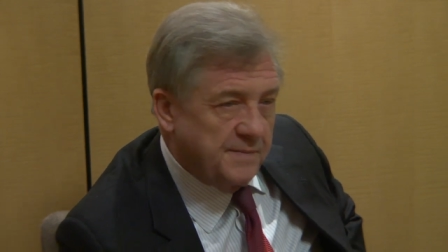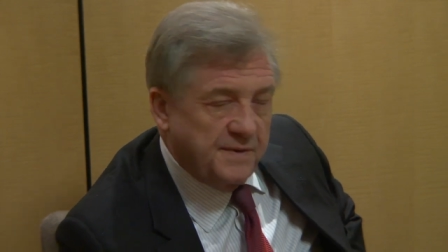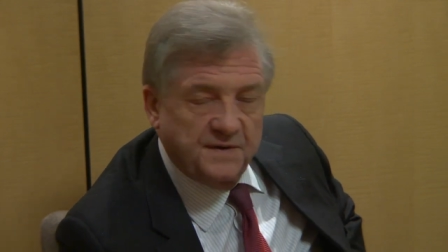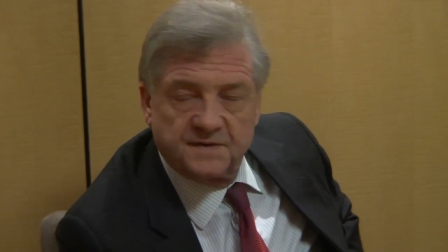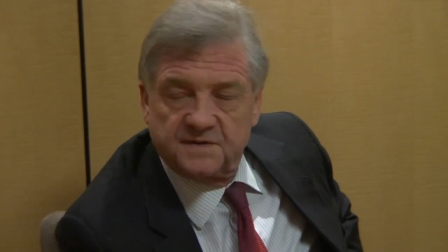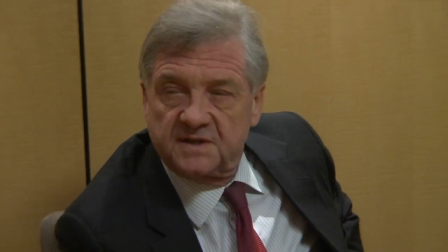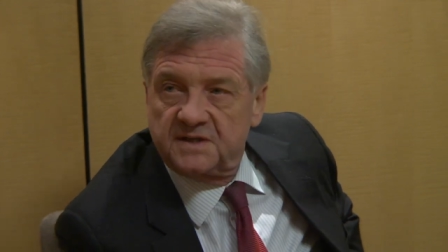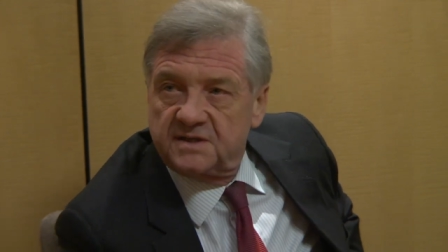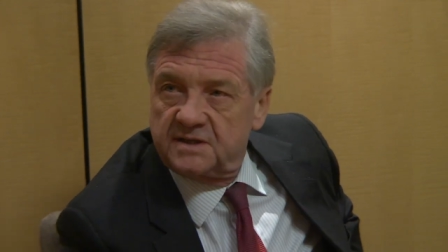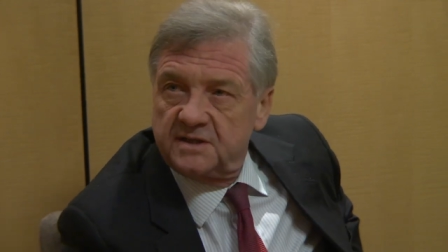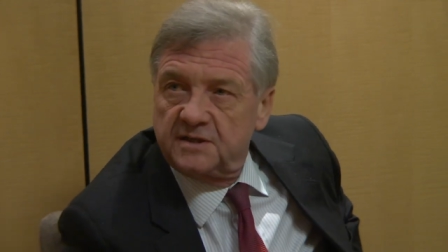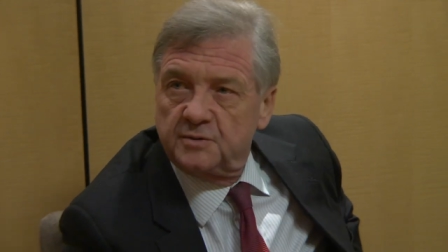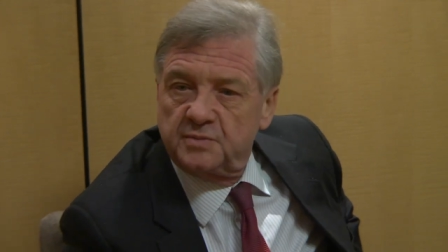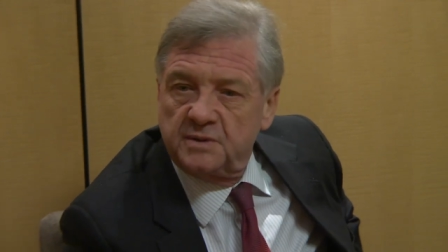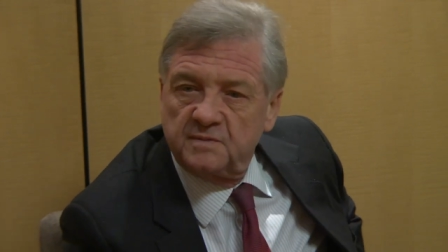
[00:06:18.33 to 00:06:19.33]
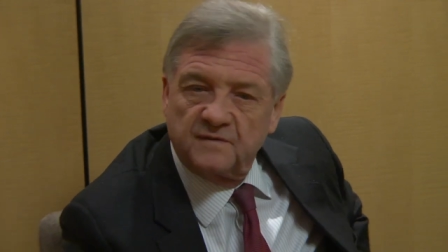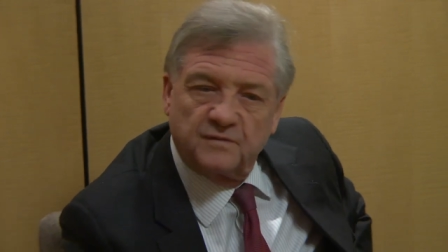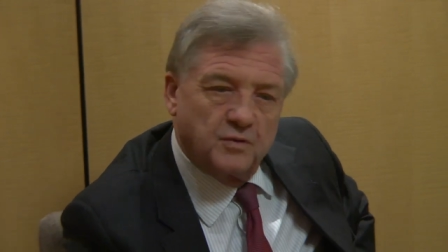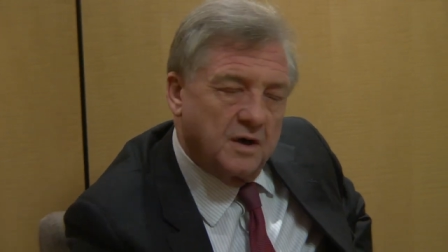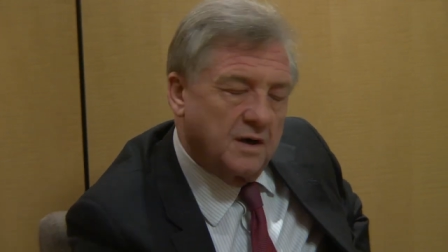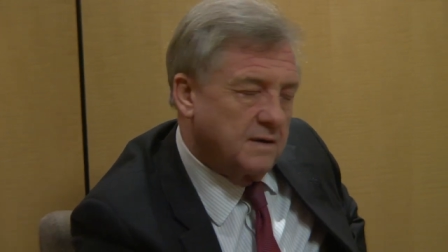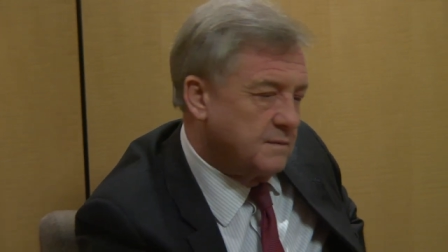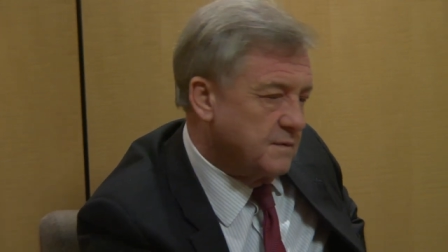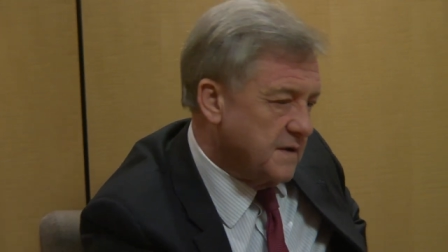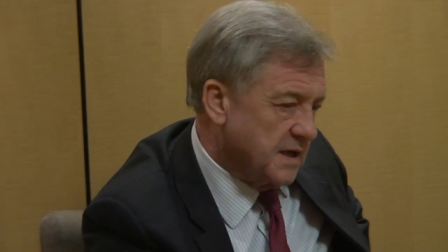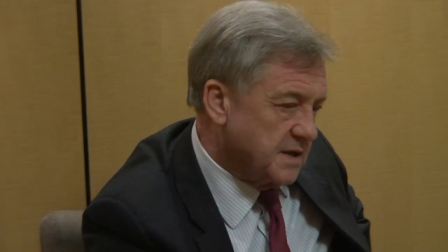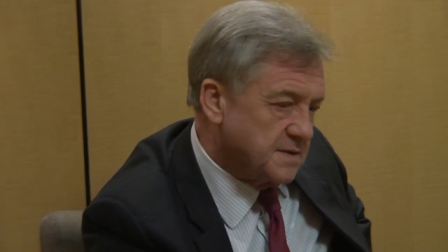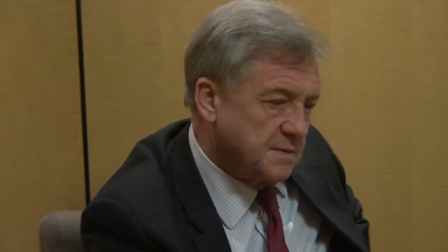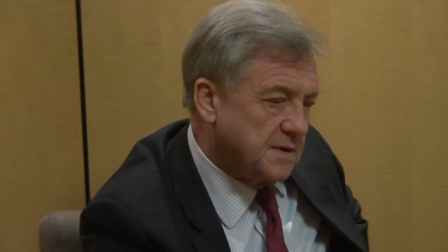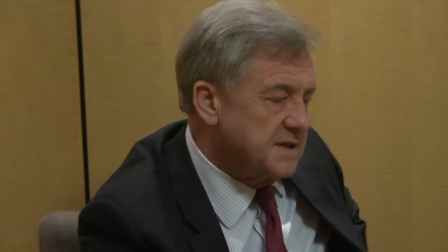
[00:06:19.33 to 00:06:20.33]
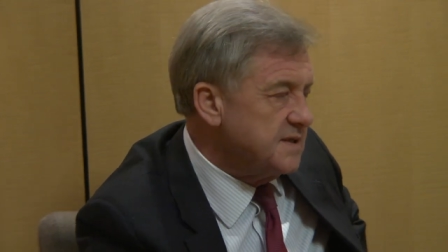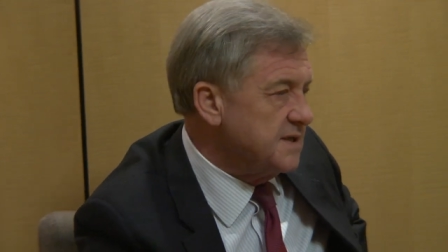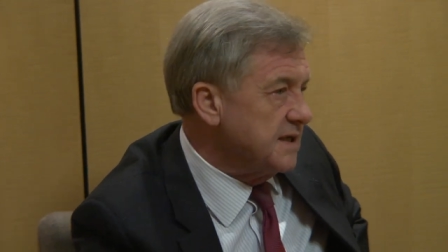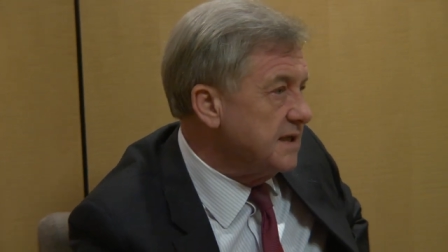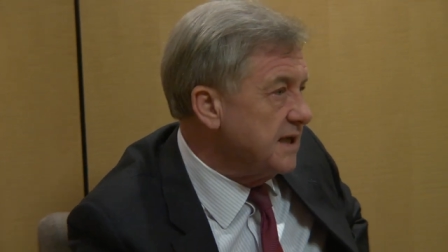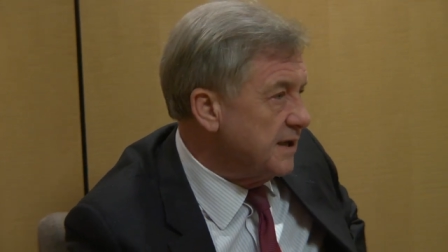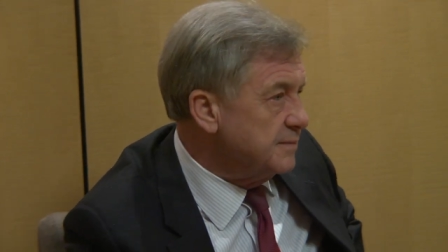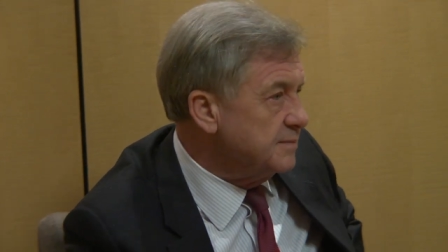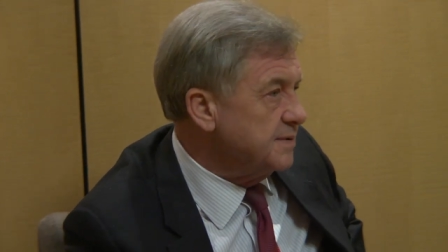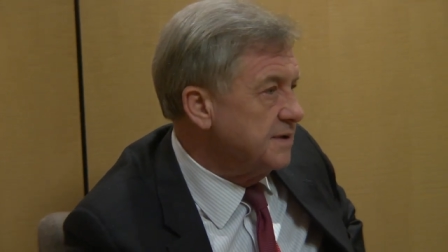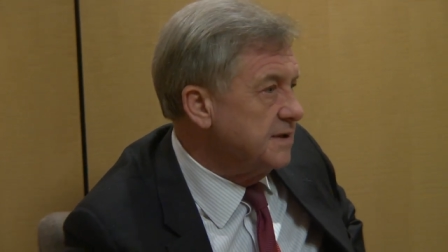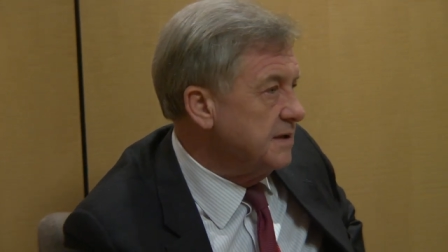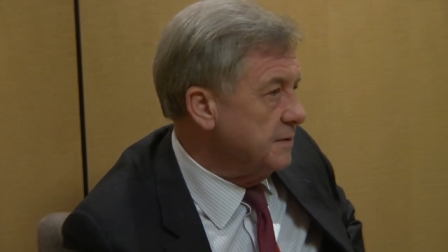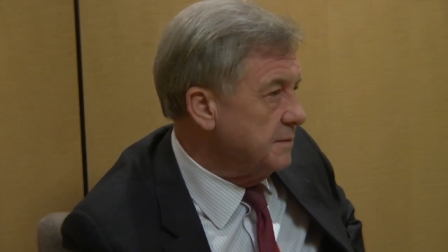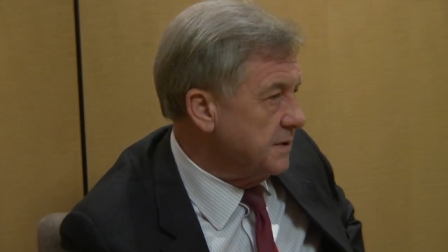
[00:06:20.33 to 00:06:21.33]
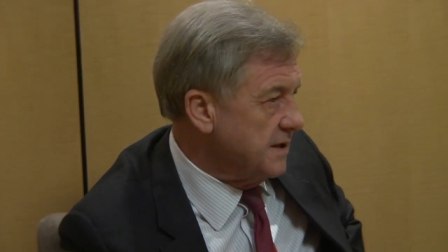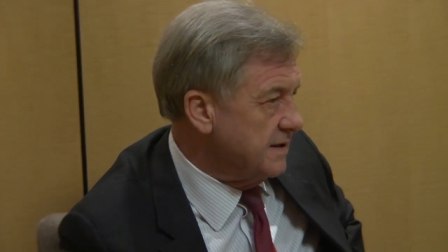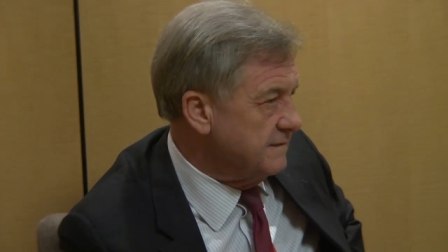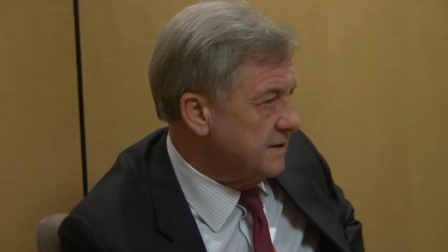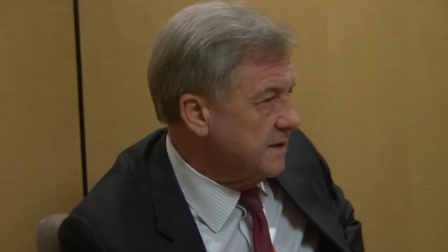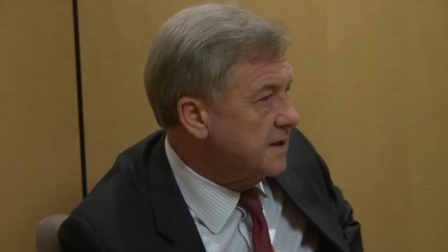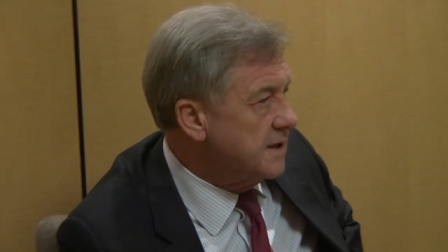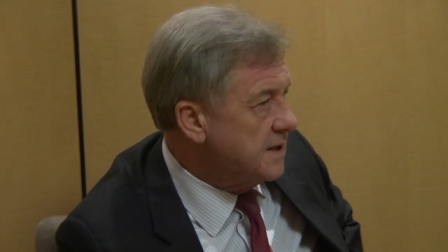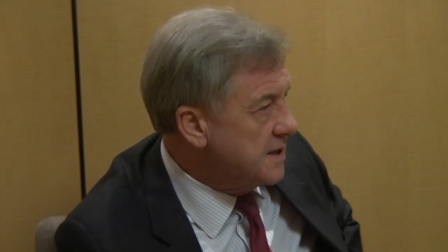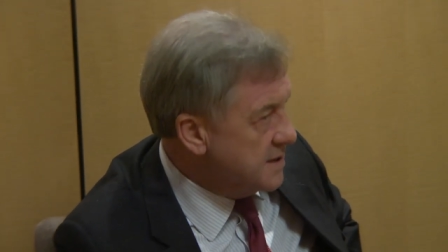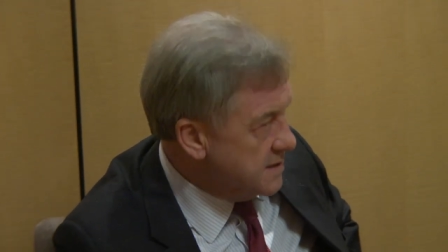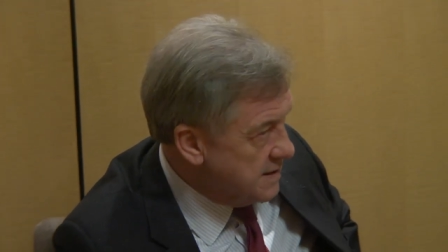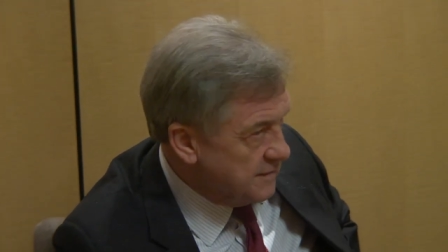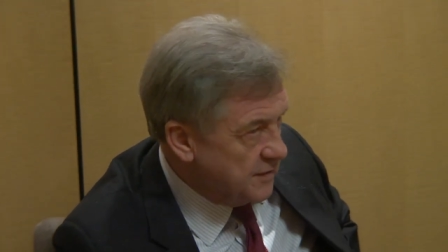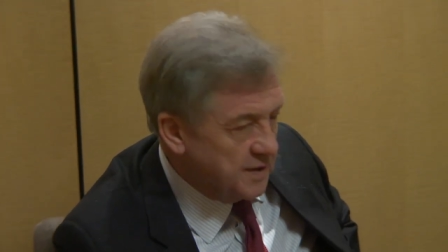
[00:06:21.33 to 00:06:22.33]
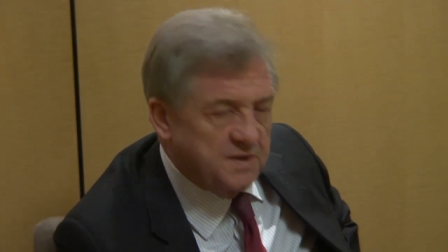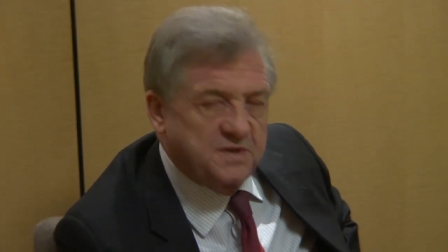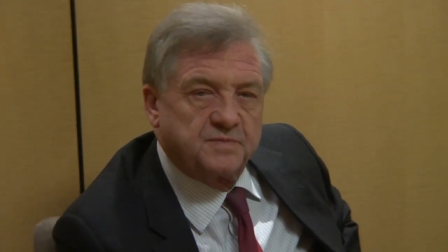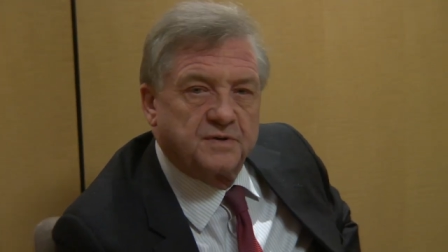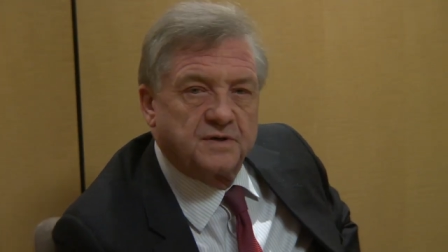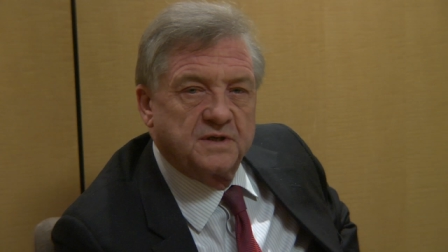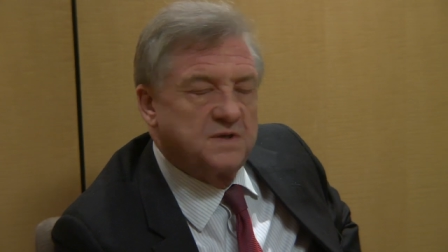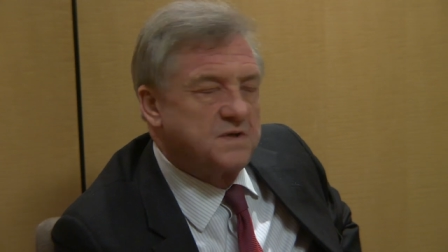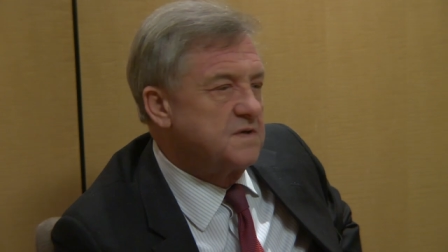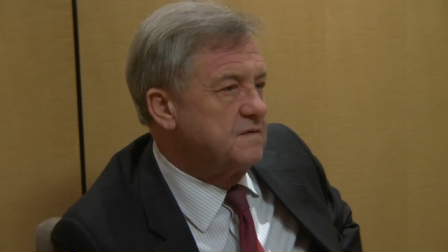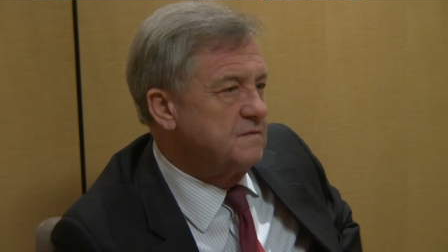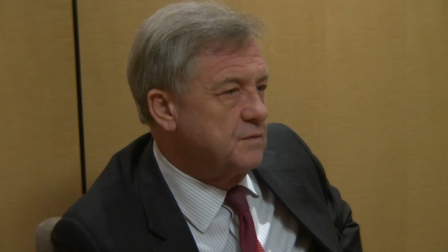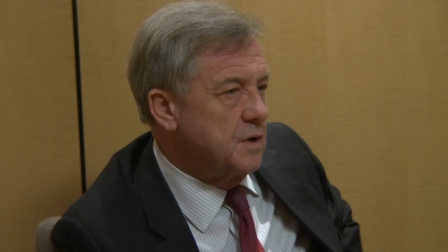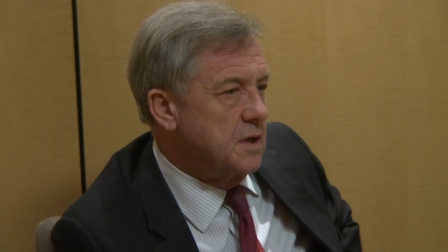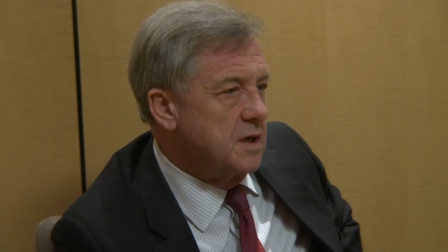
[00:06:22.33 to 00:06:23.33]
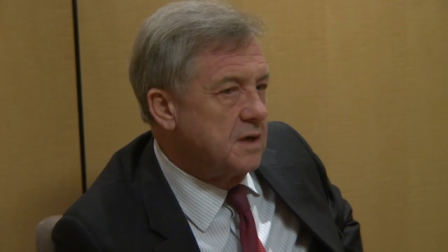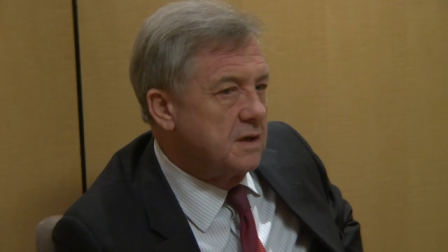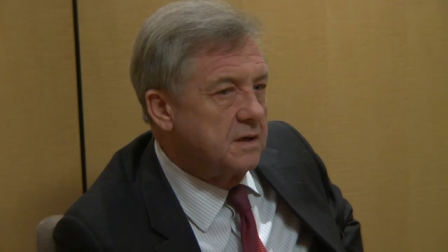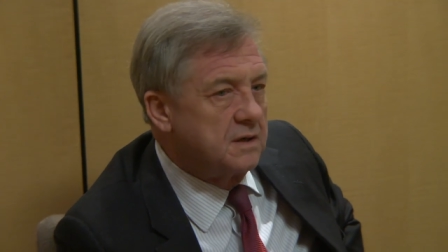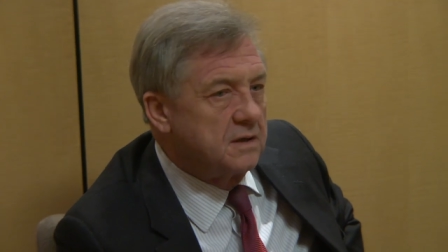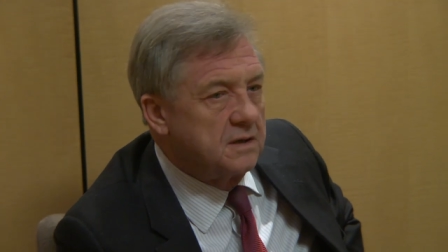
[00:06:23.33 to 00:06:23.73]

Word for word: because they see that people have worked with XYZ company or whatever They've got experience of work.